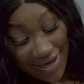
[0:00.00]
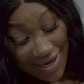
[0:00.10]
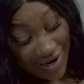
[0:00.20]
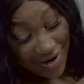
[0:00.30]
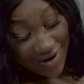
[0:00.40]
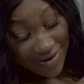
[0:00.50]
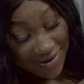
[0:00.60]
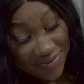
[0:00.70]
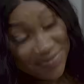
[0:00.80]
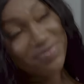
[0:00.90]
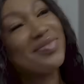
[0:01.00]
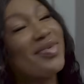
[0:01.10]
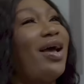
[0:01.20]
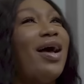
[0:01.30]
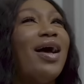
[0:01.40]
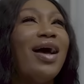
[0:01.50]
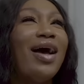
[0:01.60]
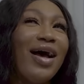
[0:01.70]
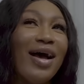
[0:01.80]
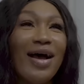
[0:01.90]
Yeah.
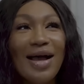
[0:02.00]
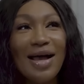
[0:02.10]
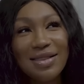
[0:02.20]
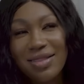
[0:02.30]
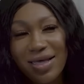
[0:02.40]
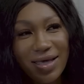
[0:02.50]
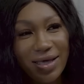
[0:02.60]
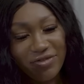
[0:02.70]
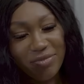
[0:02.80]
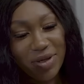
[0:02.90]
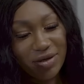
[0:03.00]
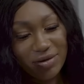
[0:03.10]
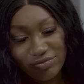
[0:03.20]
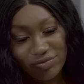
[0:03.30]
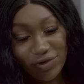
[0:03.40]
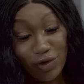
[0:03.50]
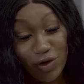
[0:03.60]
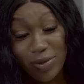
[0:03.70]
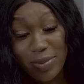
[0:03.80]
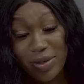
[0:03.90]
I think I've been
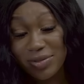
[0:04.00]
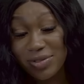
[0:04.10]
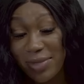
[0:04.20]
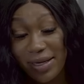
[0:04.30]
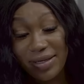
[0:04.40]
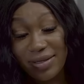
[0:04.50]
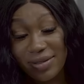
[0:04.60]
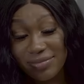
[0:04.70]
wrong about Mike.